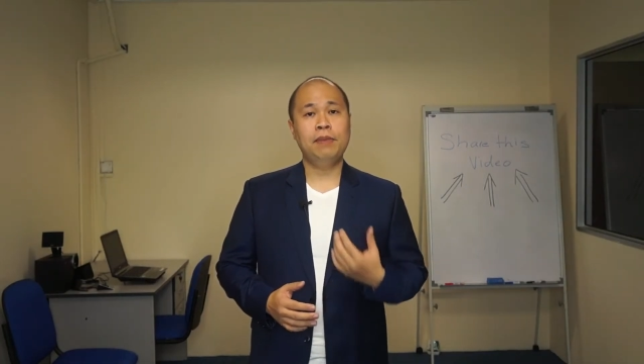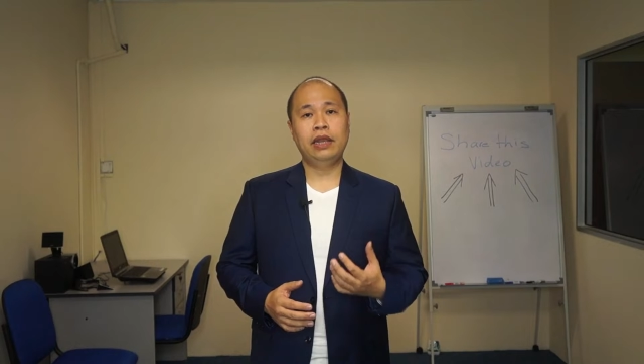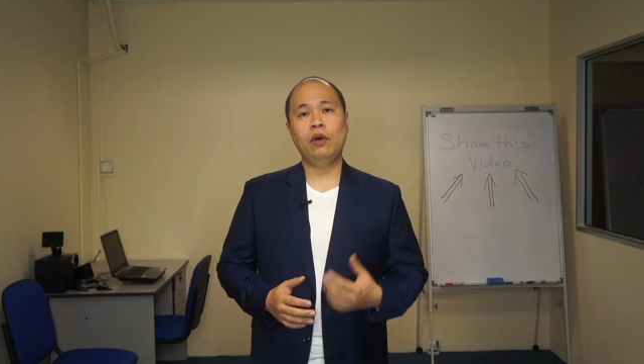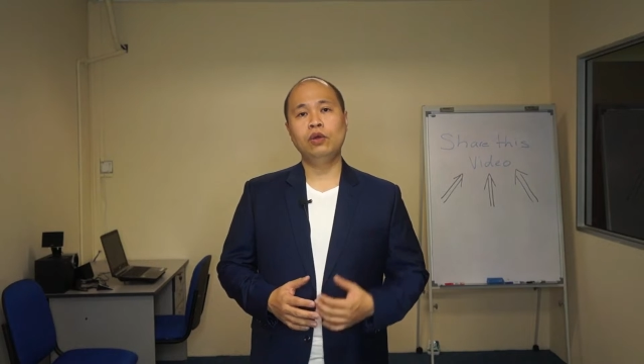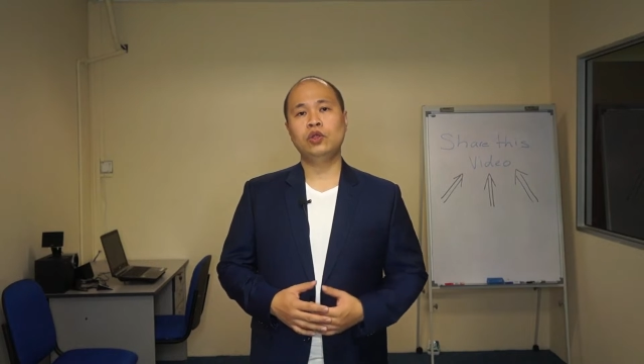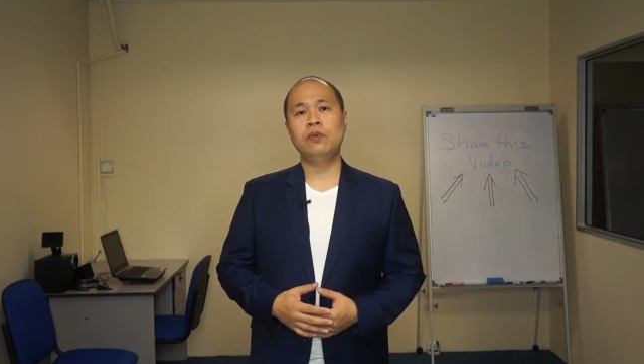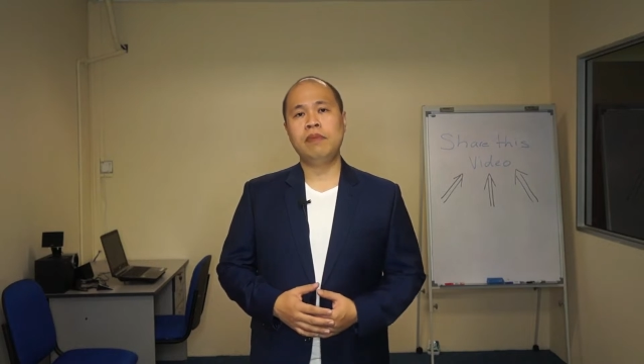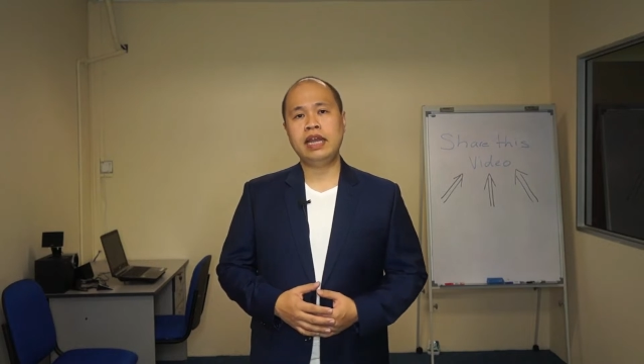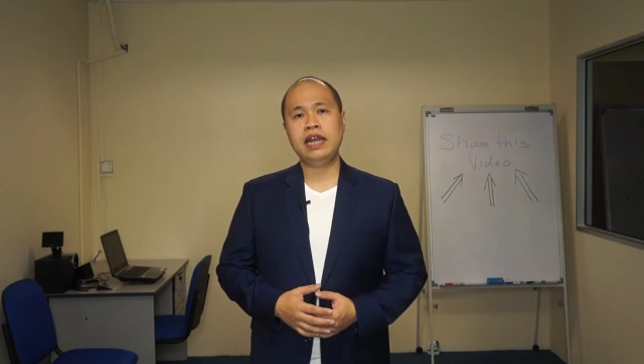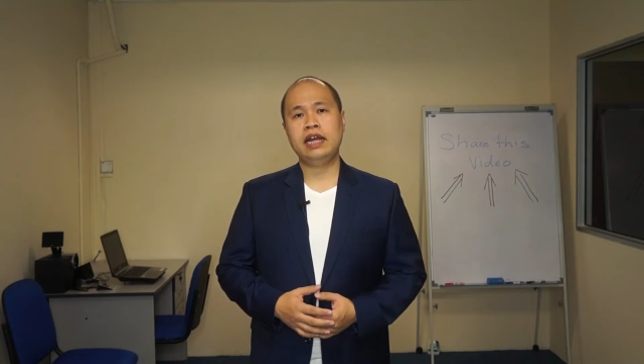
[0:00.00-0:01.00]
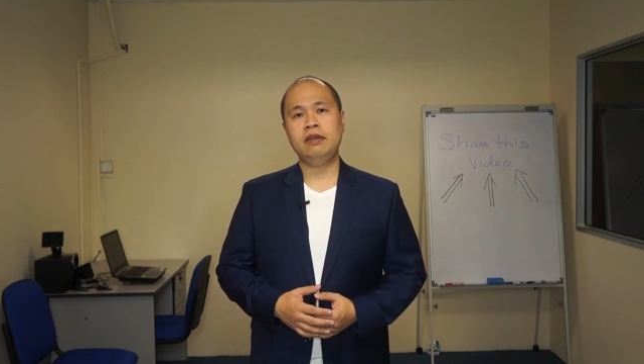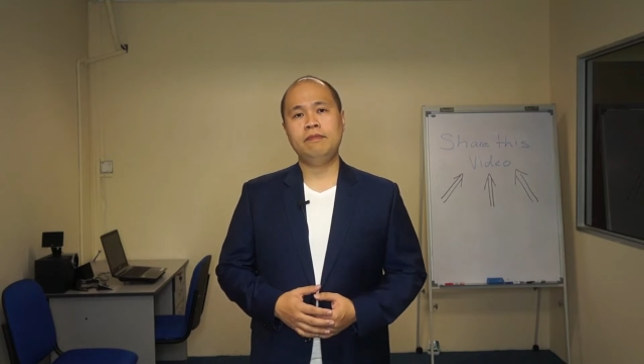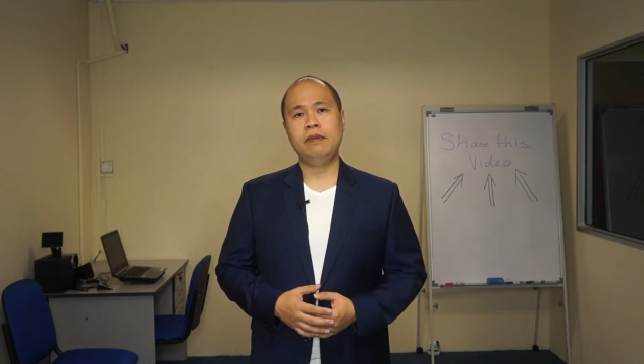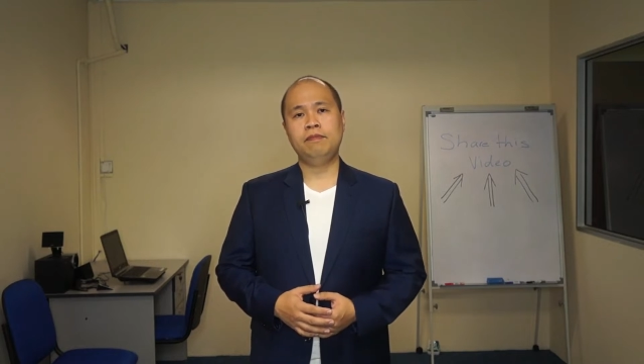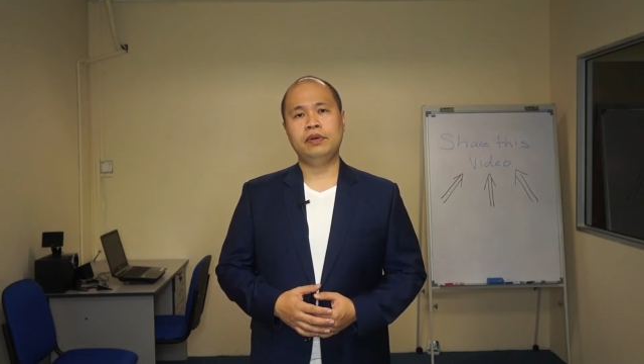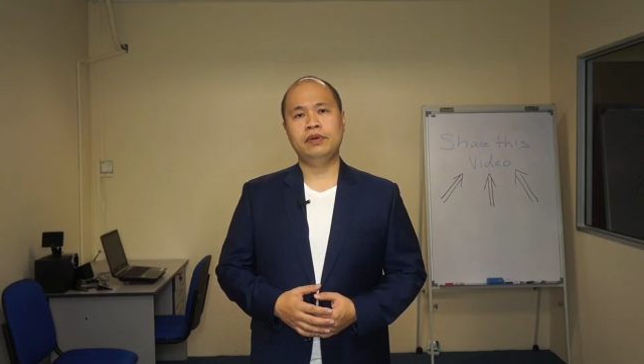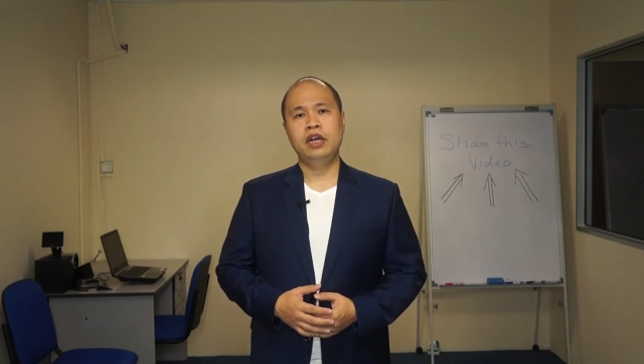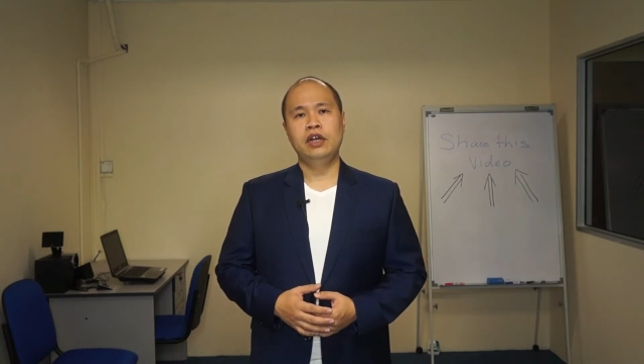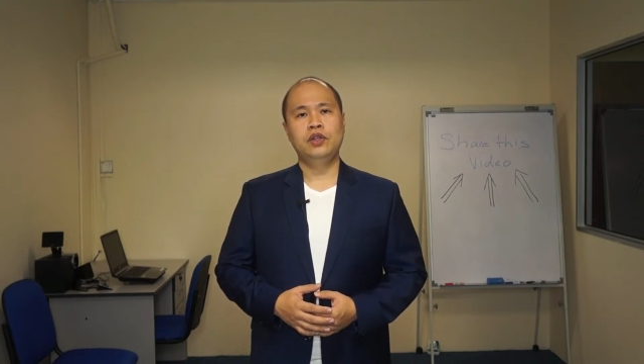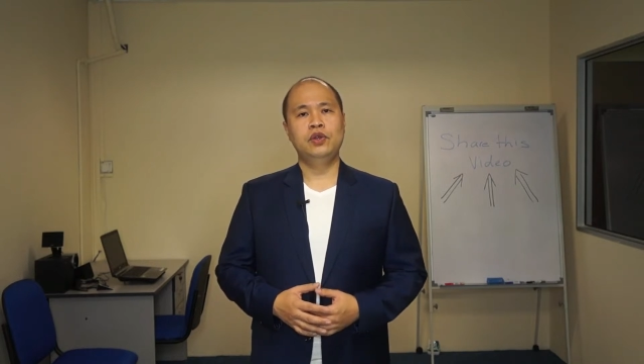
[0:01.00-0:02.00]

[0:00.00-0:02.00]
but also many other people